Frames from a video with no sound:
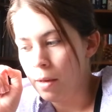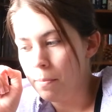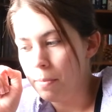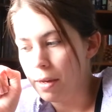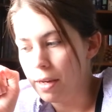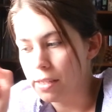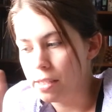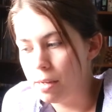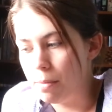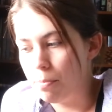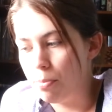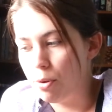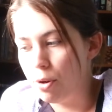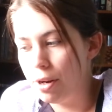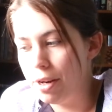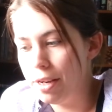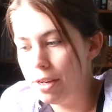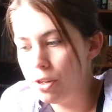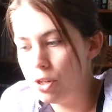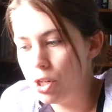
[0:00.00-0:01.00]
because I'm
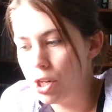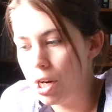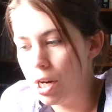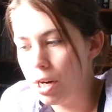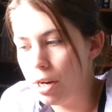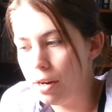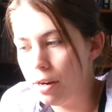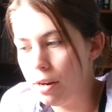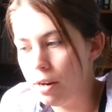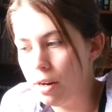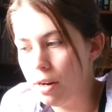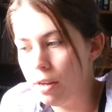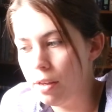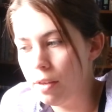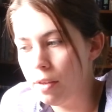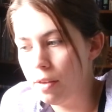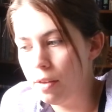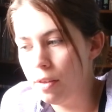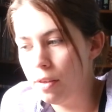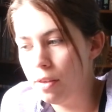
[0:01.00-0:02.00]
pretty sure
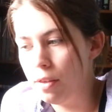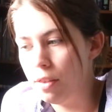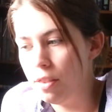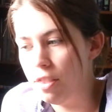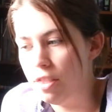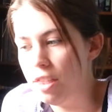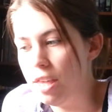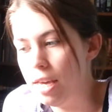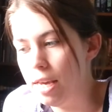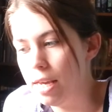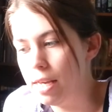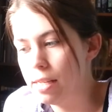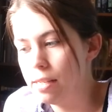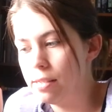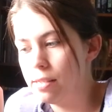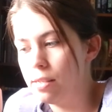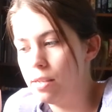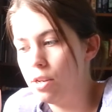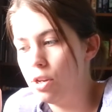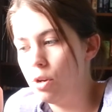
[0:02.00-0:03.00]

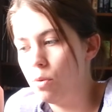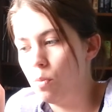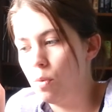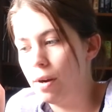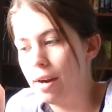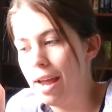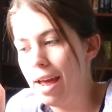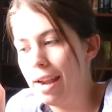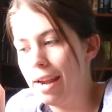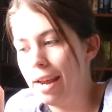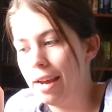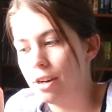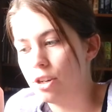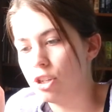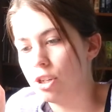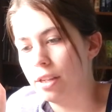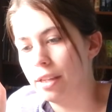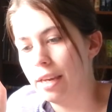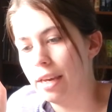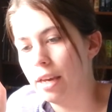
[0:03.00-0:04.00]
these, we're not
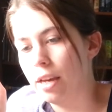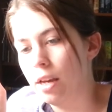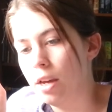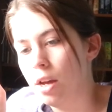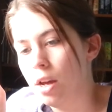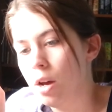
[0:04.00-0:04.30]
actually,